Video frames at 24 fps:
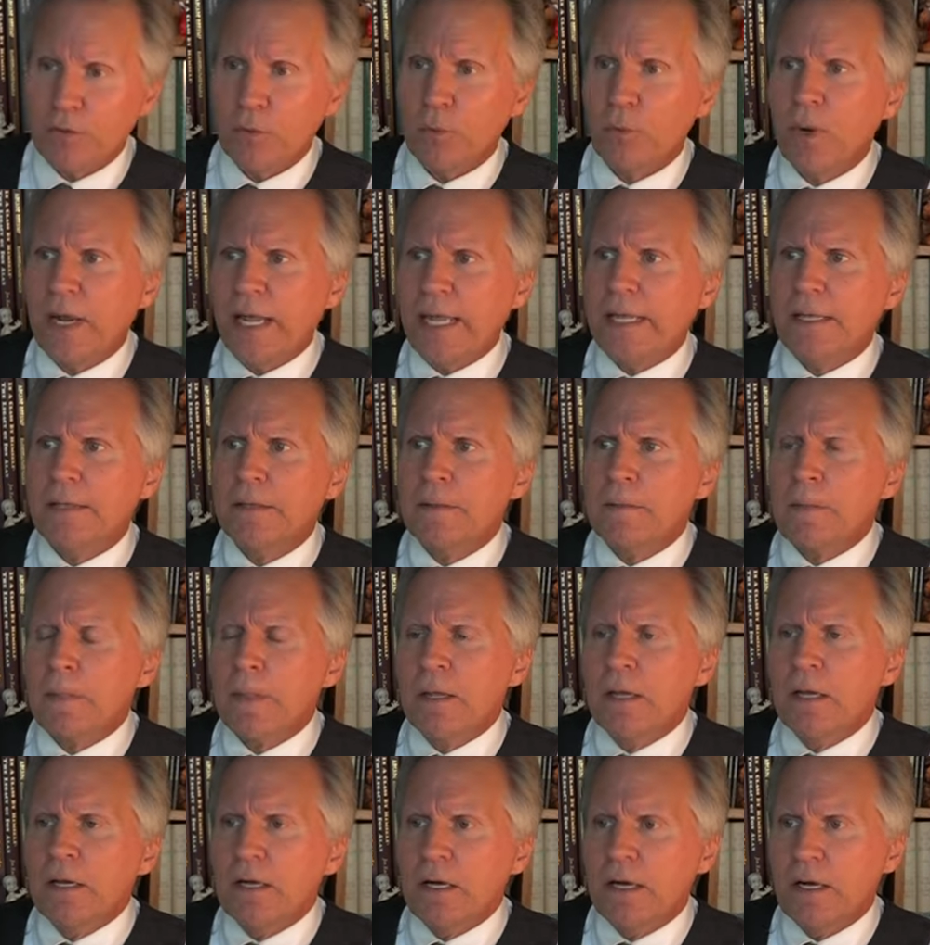the way,
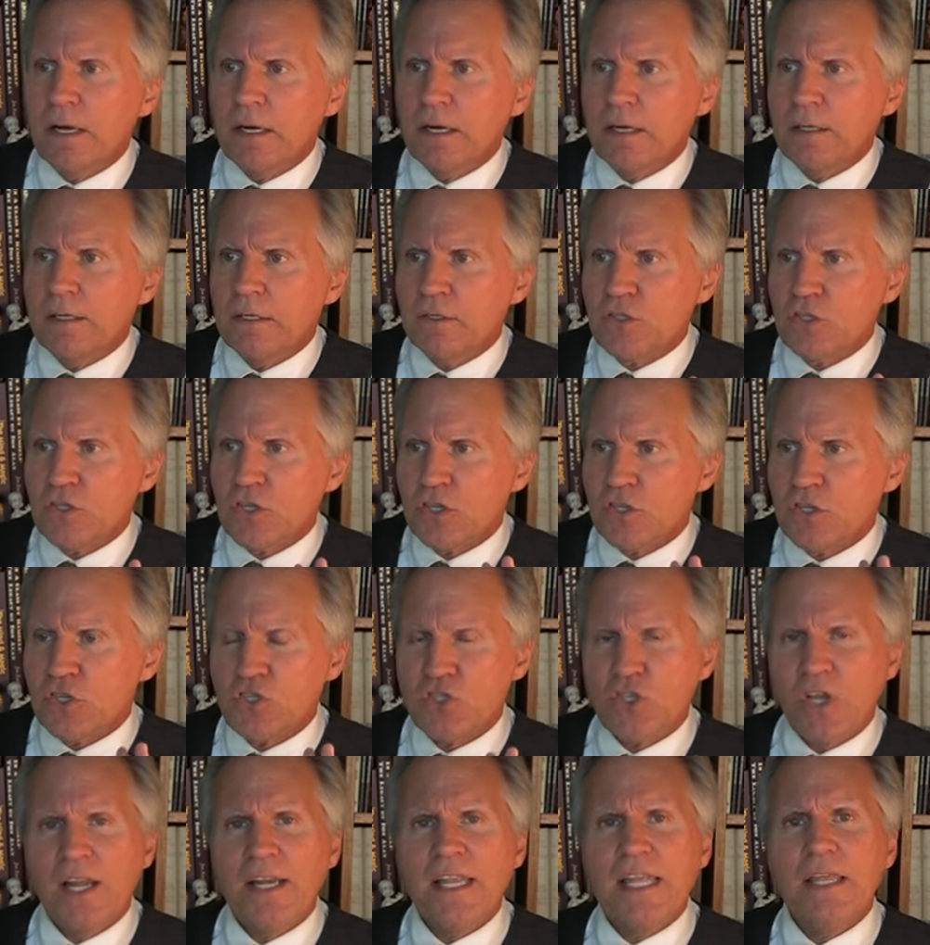uh,
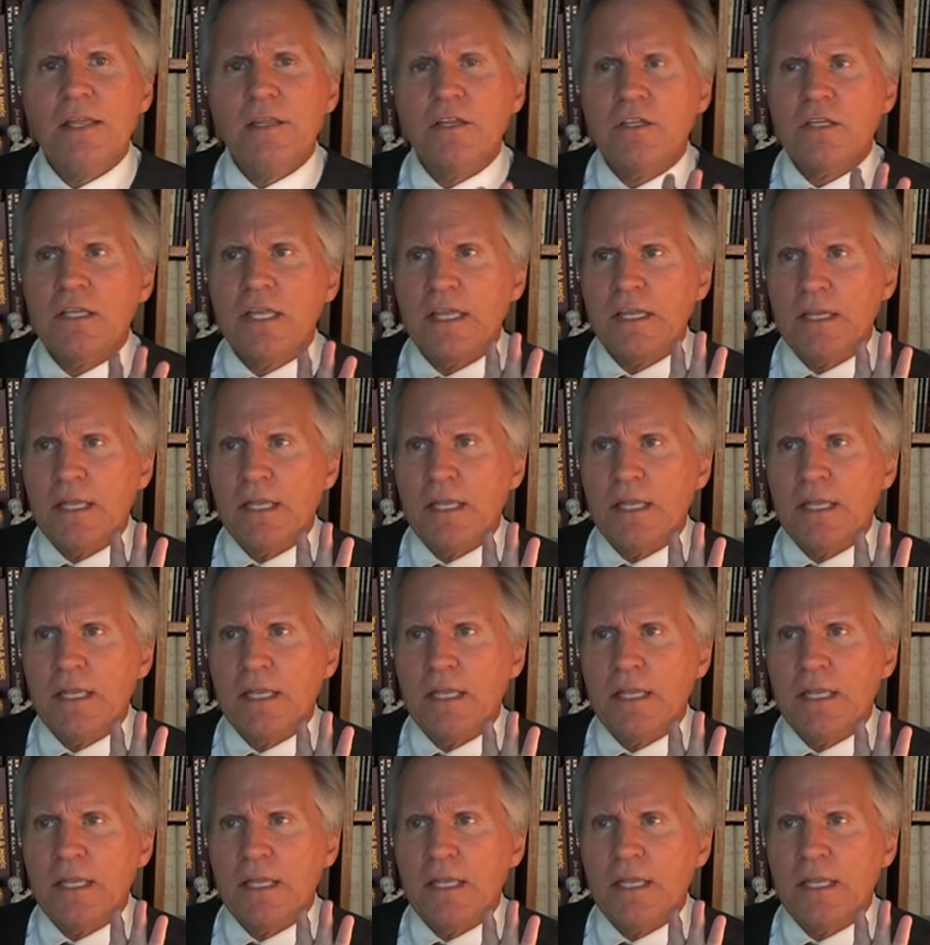study